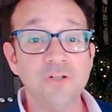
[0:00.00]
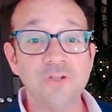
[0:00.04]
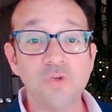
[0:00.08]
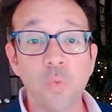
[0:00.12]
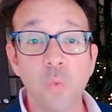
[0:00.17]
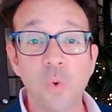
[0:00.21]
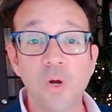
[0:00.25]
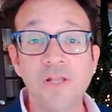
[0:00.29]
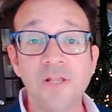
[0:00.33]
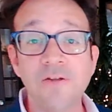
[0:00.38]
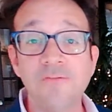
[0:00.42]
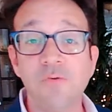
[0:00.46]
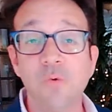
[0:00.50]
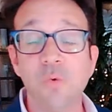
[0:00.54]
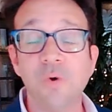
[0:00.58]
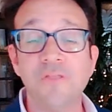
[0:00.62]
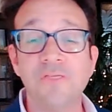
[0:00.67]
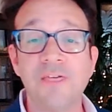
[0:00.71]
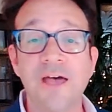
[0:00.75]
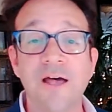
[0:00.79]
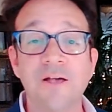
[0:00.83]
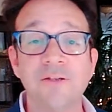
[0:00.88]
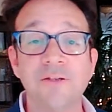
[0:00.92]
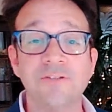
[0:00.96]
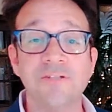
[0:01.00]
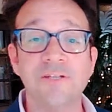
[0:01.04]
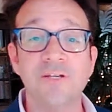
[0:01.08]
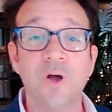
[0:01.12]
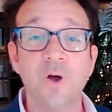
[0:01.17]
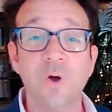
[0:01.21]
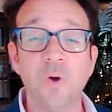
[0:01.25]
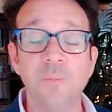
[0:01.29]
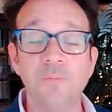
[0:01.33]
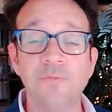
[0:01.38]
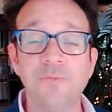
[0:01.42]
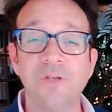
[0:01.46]
24,000
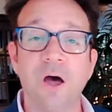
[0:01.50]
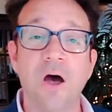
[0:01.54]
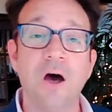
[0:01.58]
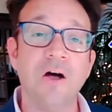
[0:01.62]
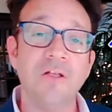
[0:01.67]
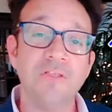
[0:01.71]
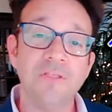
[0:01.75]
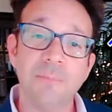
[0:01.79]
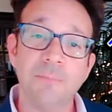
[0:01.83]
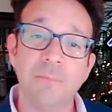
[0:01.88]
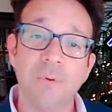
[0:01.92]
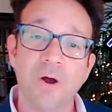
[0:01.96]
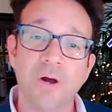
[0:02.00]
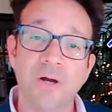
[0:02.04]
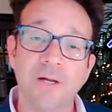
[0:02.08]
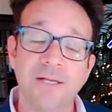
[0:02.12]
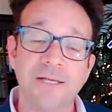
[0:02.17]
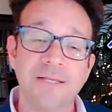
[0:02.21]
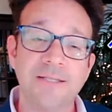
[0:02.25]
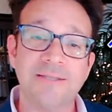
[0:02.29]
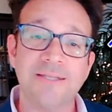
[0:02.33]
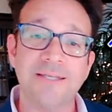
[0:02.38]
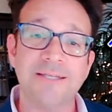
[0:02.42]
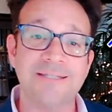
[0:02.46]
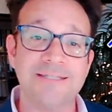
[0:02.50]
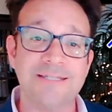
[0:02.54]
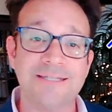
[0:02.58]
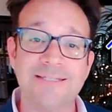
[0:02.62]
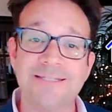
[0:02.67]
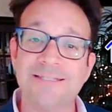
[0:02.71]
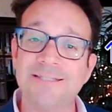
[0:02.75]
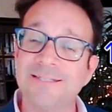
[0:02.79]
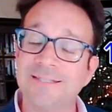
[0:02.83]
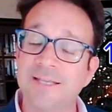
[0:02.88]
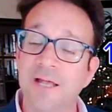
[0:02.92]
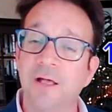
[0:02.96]
homes on the market that
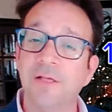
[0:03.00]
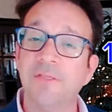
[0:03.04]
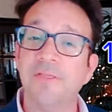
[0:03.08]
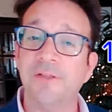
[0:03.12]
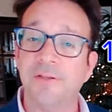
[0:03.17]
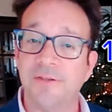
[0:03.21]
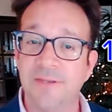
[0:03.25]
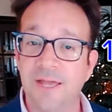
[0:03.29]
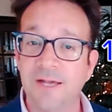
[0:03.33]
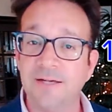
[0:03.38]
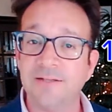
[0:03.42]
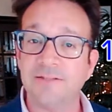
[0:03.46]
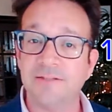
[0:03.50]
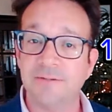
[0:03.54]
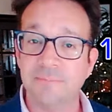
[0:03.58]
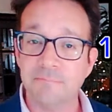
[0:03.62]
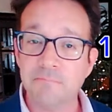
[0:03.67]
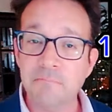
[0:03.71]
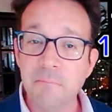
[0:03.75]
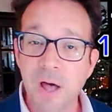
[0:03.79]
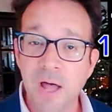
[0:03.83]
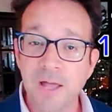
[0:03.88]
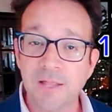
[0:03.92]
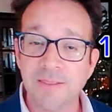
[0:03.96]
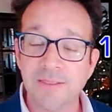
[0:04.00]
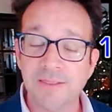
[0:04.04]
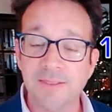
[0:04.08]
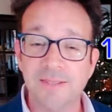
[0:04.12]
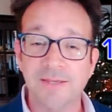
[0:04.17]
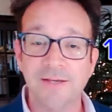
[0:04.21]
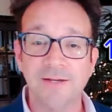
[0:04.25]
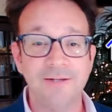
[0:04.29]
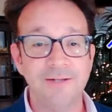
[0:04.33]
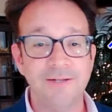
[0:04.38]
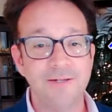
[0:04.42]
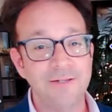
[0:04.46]
didn't sell the next month.
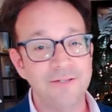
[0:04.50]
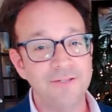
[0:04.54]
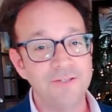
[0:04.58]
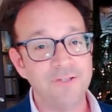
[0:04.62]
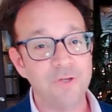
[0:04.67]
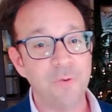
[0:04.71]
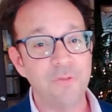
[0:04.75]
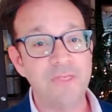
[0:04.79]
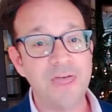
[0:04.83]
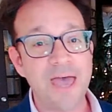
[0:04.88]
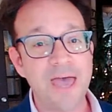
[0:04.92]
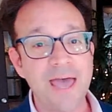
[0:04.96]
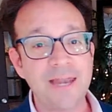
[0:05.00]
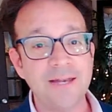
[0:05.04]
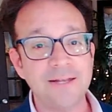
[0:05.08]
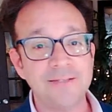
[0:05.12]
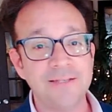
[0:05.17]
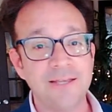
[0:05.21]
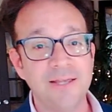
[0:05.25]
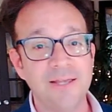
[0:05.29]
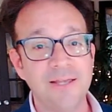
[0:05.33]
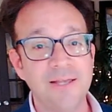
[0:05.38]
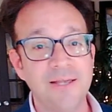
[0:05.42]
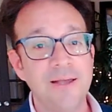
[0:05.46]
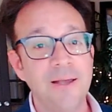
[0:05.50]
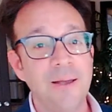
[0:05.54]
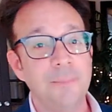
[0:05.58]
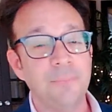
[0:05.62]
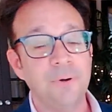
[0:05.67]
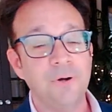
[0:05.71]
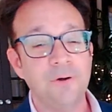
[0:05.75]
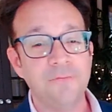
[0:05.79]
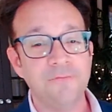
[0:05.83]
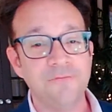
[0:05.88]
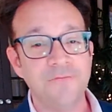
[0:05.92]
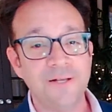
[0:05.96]
So that is a
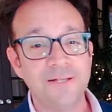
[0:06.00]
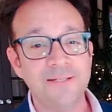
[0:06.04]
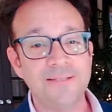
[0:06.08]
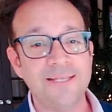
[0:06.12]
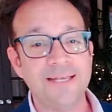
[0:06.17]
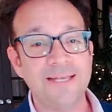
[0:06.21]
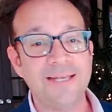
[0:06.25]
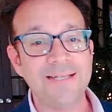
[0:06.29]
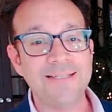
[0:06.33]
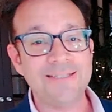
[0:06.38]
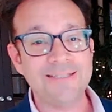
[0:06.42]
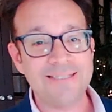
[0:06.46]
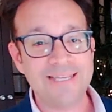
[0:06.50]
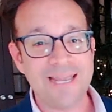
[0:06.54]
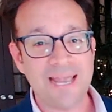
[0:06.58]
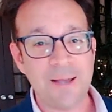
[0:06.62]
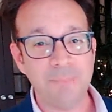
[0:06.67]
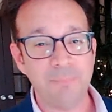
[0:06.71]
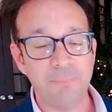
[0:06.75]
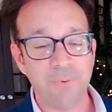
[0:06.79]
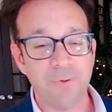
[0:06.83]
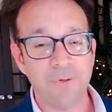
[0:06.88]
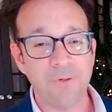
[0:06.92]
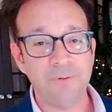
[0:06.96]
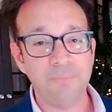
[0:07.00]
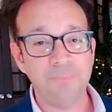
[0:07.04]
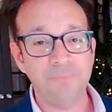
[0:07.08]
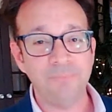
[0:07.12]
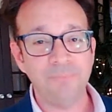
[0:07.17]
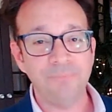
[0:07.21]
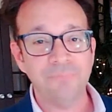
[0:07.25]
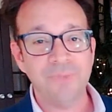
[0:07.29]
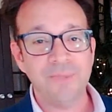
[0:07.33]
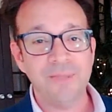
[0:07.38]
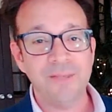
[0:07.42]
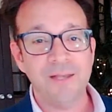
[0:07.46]
perfect example
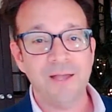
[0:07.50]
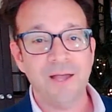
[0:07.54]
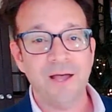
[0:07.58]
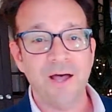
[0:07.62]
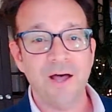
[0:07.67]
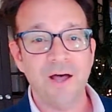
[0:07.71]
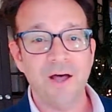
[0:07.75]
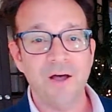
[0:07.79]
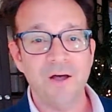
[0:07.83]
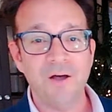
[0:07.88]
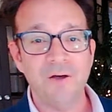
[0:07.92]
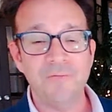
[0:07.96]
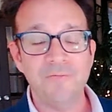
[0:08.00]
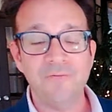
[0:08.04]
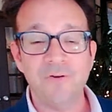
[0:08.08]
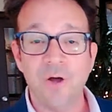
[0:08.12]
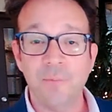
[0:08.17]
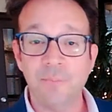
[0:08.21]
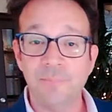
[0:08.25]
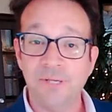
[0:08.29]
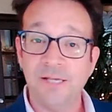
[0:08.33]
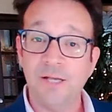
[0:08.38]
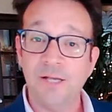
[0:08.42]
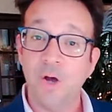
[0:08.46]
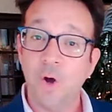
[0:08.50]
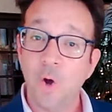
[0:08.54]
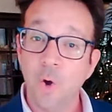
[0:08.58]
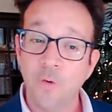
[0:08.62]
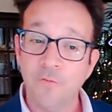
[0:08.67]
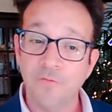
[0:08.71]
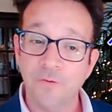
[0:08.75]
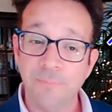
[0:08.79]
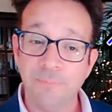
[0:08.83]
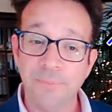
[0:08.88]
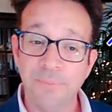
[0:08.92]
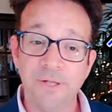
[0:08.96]
of being
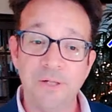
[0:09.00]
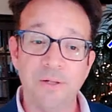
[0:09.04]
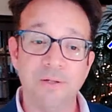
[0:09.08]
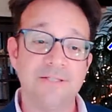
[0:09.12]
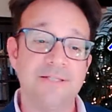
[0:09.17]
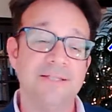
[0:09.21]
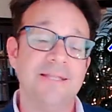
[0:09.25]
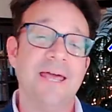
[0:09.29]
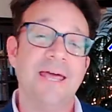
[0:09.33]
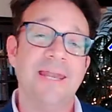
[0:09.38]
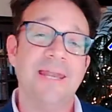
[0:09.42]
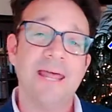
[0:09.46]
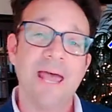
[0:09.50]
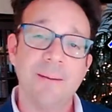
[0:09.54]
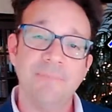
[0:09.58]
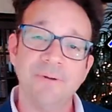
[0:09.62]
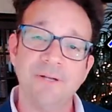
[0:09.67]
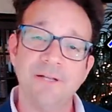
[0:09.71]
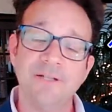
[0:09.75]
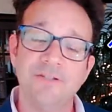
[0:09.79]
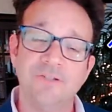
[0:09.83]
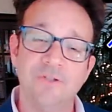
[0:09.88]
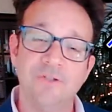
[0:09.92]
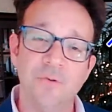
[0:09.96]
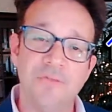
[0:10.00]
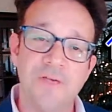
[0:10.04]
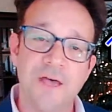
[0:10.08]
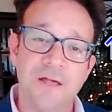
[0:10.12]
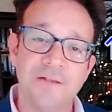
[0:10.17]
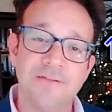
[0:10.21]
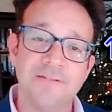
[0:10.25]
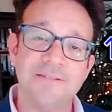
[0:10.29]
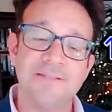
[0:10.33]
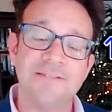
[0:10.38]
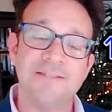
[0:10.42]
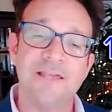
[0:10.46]
overbuilt, and that happened in
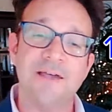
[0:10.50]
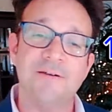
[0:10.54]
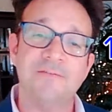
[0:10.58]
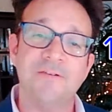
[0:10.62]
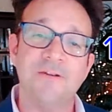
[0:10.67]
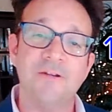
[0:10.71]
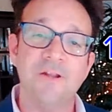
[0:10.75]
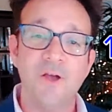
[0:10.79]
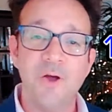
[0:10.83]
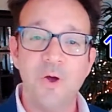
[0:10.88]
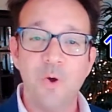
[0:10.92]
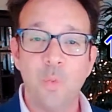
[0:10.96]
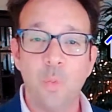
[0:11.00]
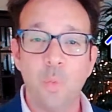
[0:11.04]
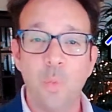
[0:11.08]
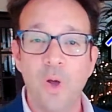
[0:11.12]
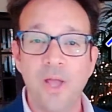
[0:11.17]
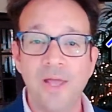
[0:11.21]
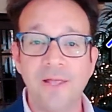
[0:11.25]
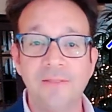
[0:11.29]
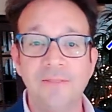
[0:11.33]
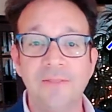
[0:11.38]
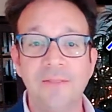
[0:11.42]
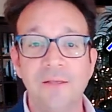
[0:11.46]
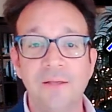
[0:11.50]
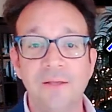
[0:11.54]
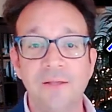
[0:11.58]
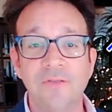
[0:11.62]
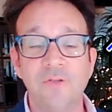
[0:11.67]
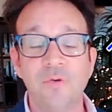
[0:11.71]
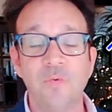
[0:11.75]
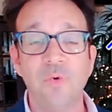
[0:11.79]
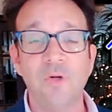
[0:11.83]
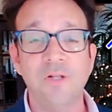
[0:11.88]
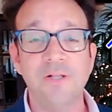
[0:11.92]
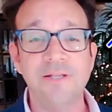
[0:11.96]
2007 when
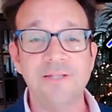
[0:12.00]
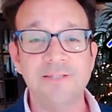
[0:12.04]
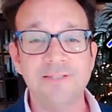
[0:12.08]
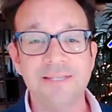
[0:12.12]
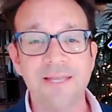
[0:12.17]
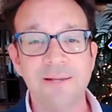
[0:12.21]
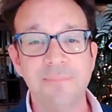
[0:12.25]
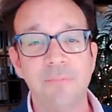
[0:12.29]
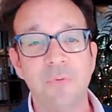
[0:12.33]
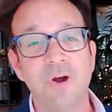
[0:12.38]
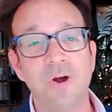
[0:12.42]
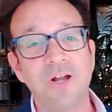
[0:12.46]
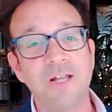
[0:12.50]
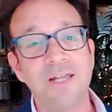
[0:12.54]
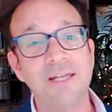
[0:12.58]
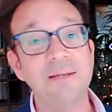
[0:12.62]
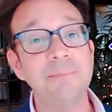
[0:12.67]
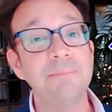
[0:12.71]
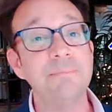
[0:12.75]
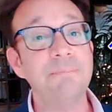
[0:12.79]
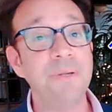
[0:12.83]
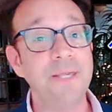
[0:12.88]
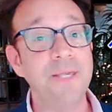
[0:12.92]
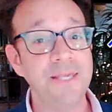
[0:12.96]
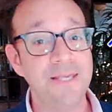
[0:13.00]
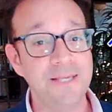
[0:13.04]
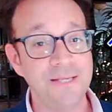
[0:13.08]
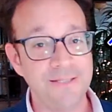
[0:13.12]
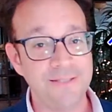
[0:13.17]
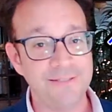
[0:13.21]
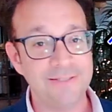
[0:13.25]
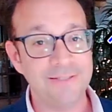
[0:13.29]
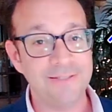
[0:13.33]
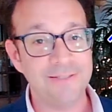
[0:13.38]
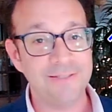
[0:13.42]
the real estate market peaked.